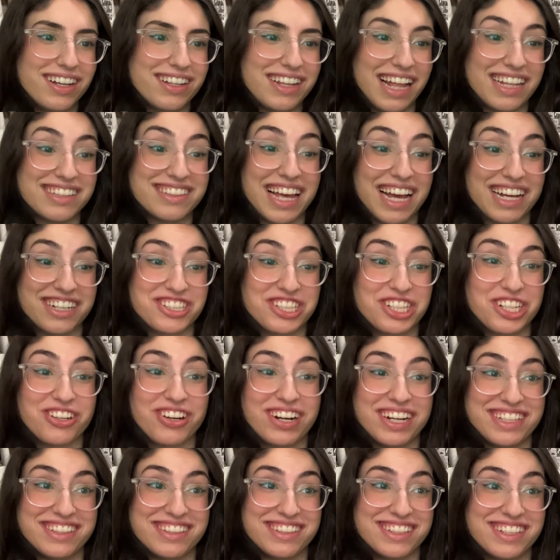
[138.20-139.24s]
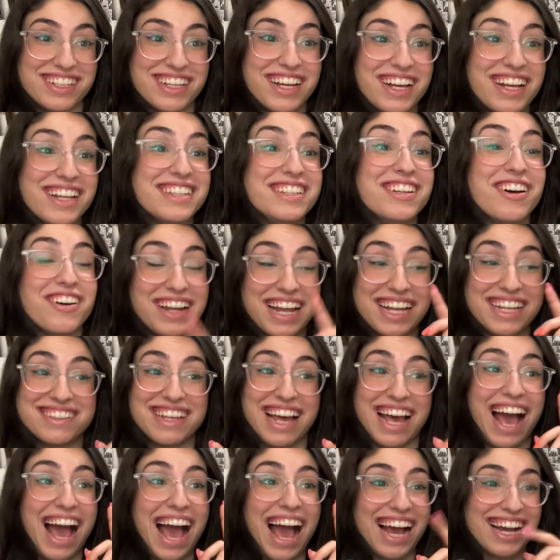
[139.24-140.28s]
That's actually crazy. No, that's
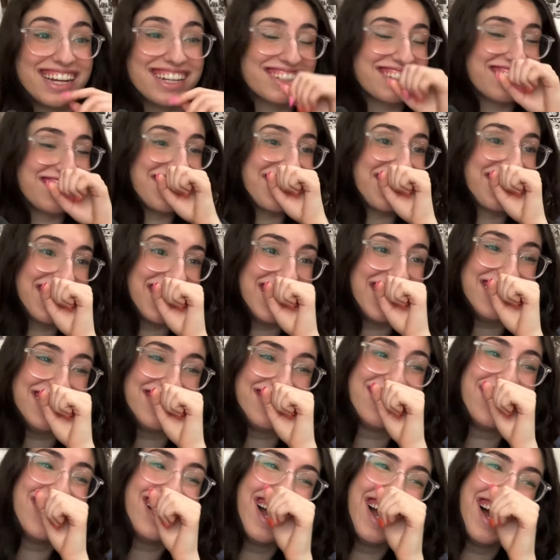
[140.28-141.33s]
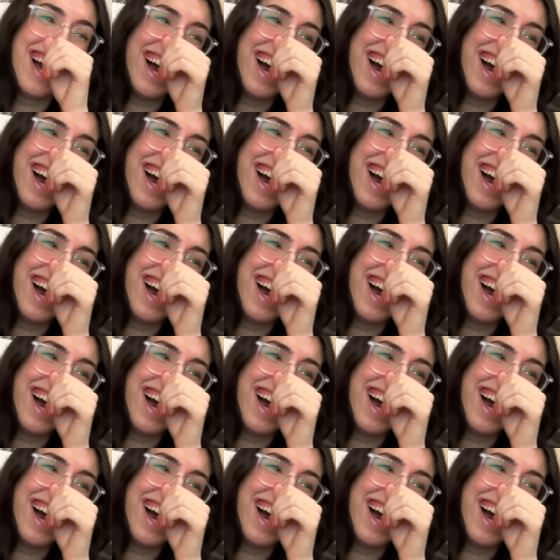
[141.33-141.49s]
actually crazy.